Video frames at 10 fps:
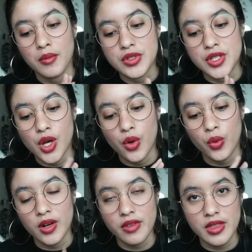so
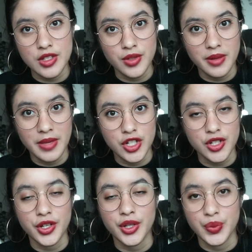one of the things you want to make
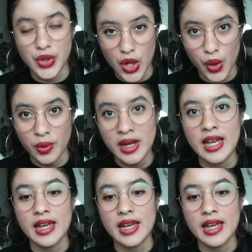sure you know